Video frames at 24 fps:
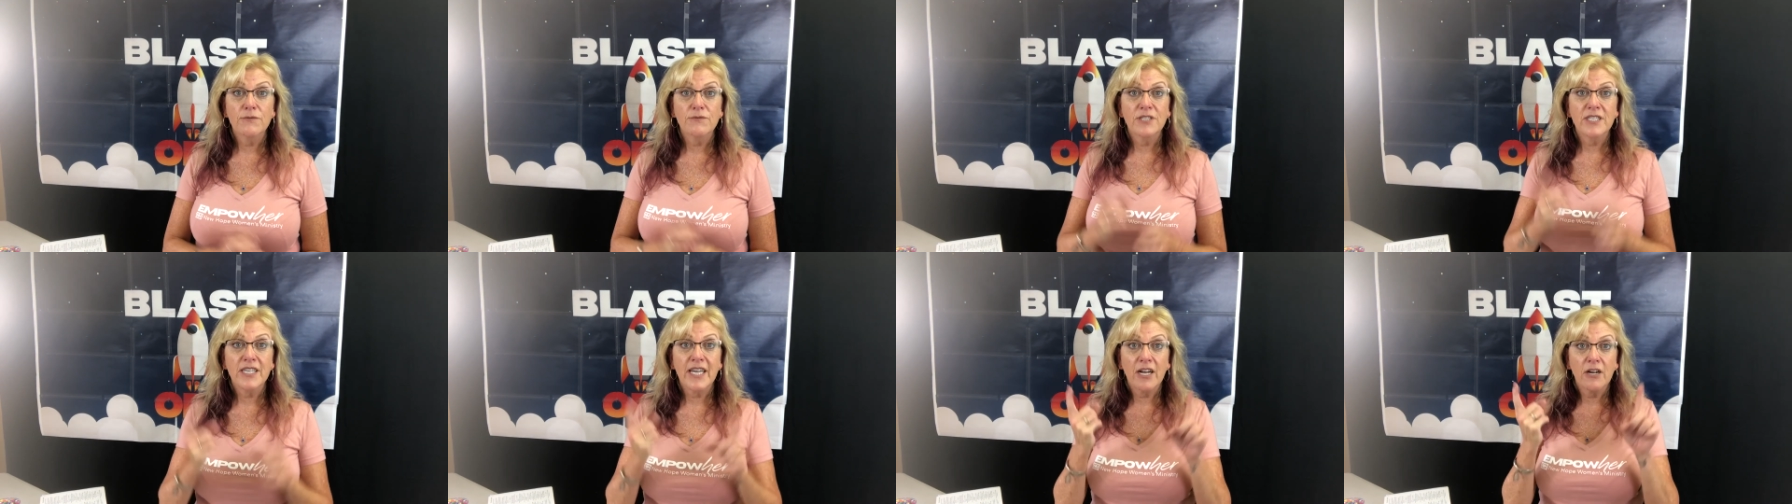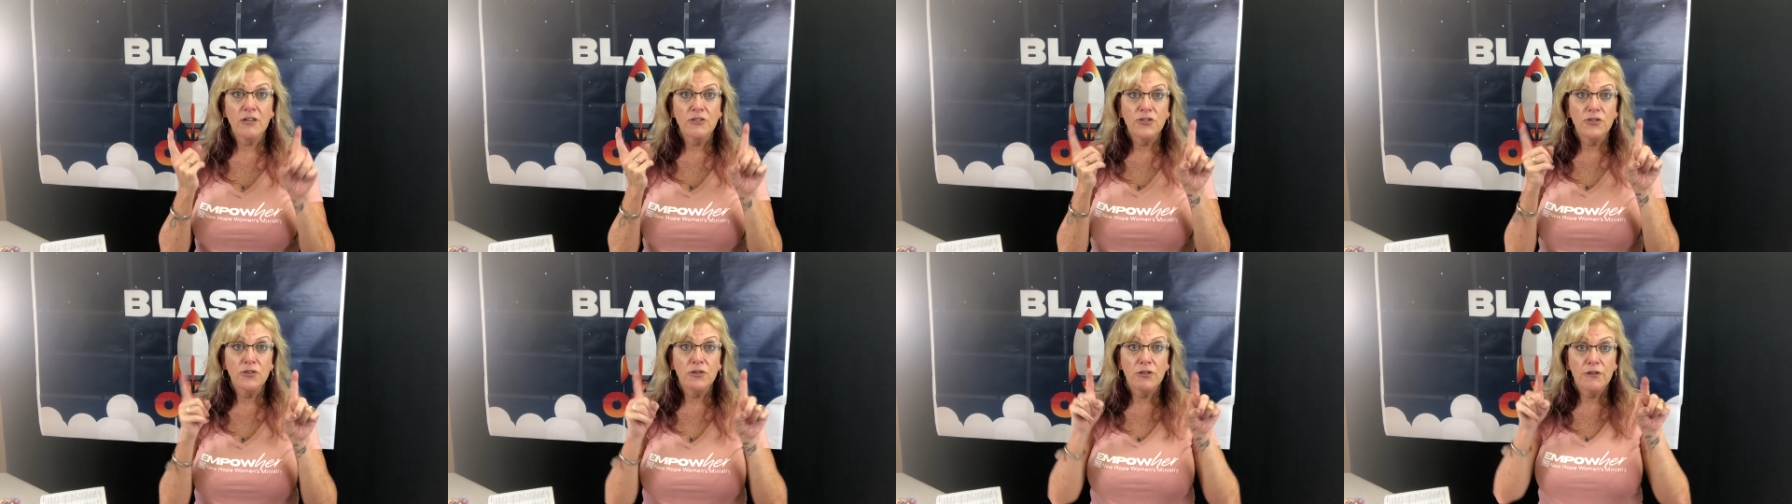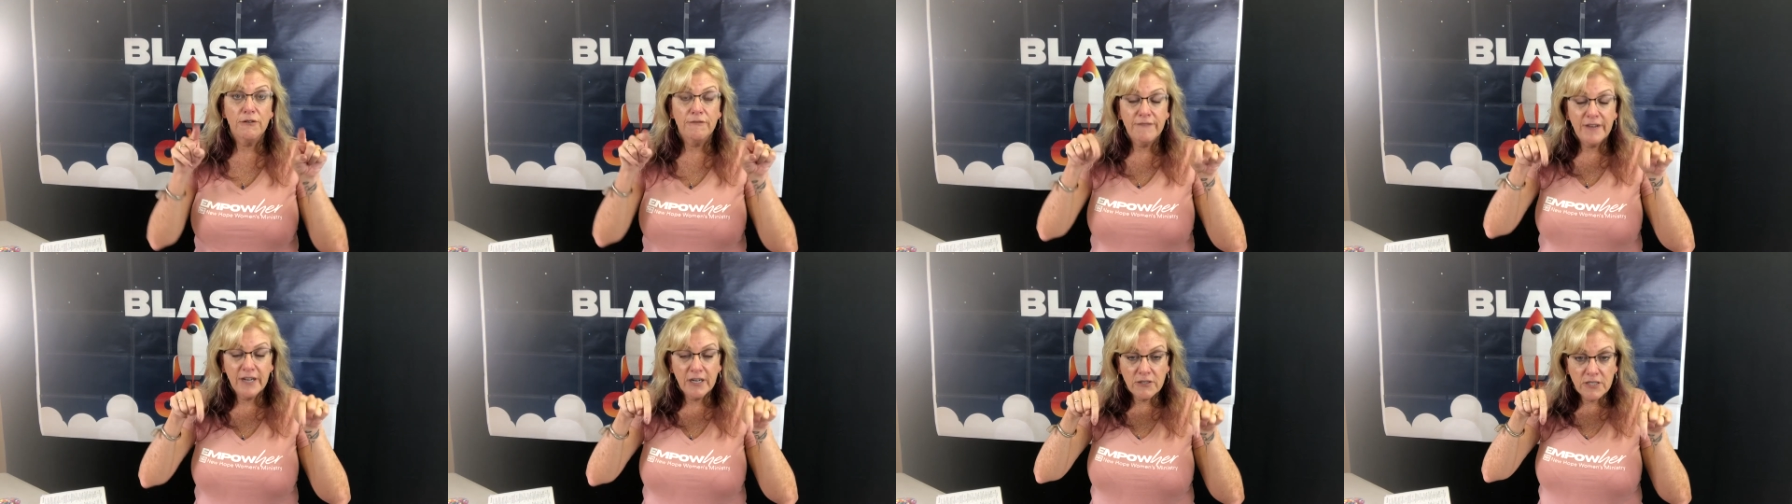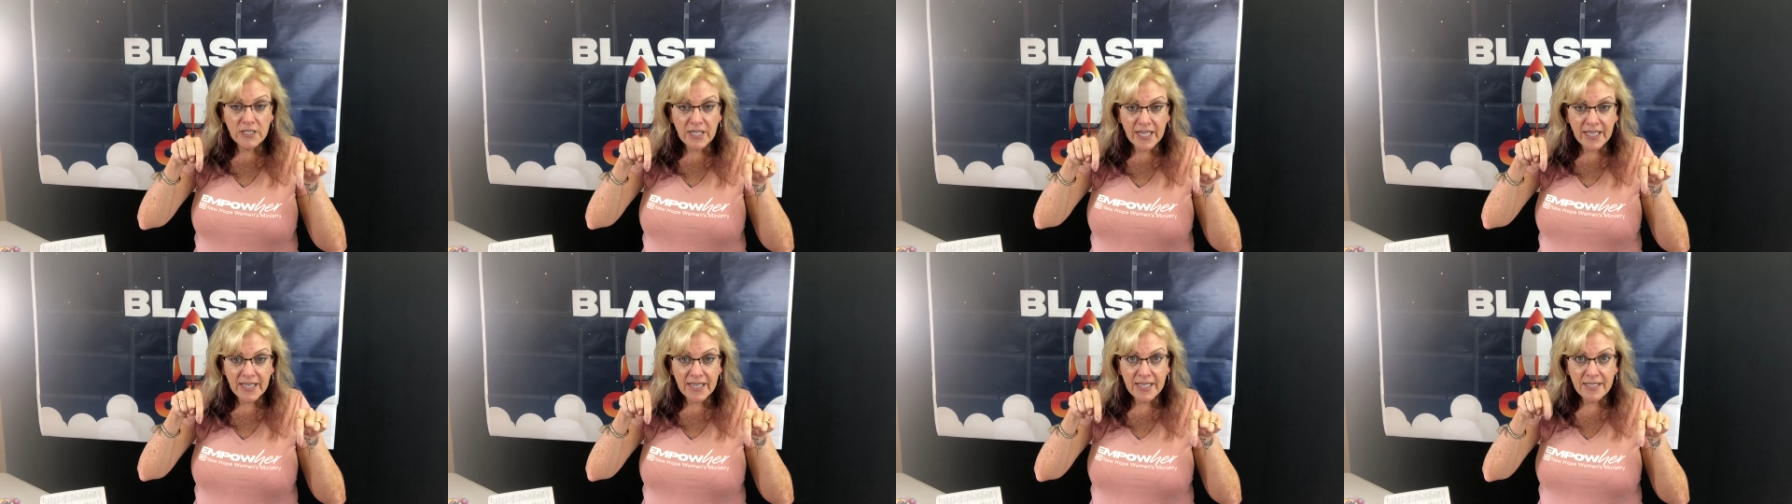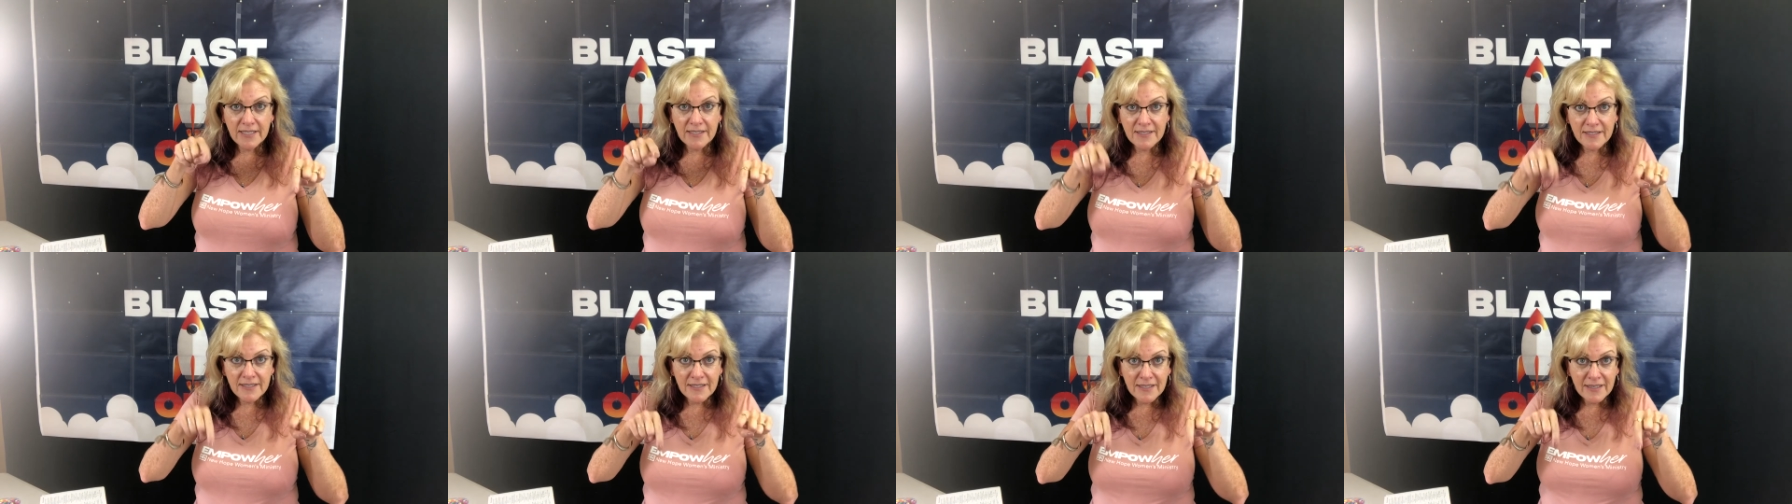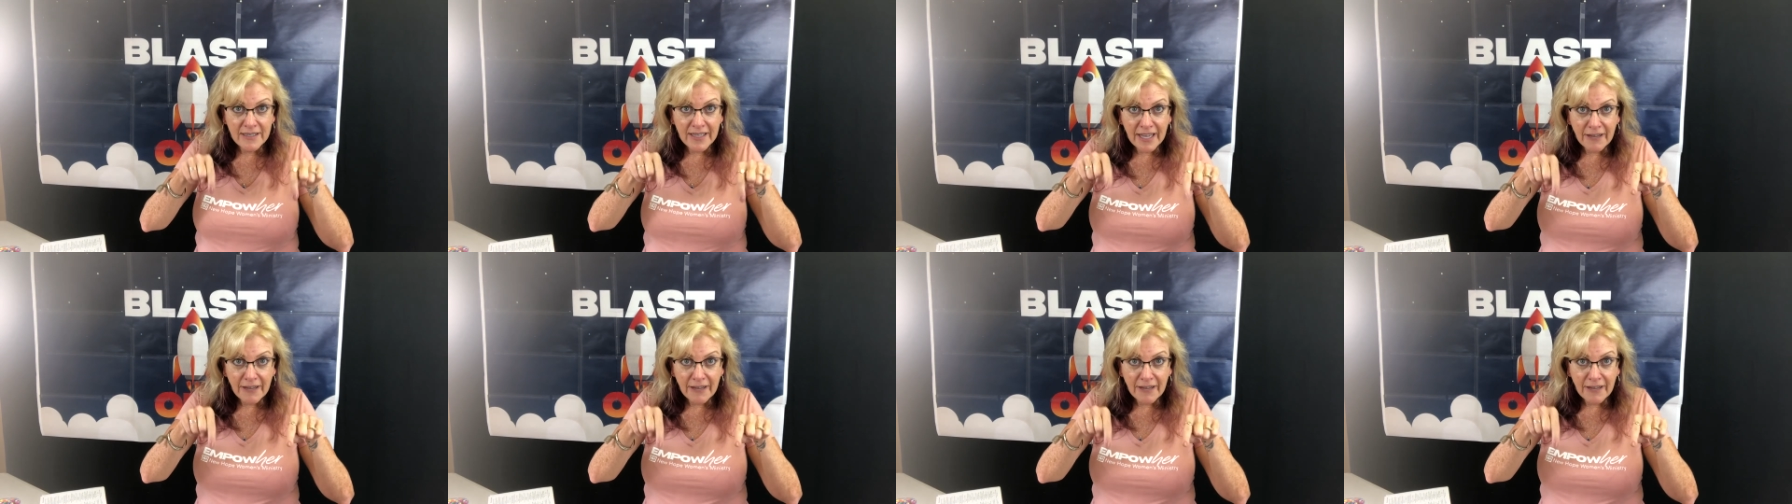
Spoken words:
we take our two little fingers like this.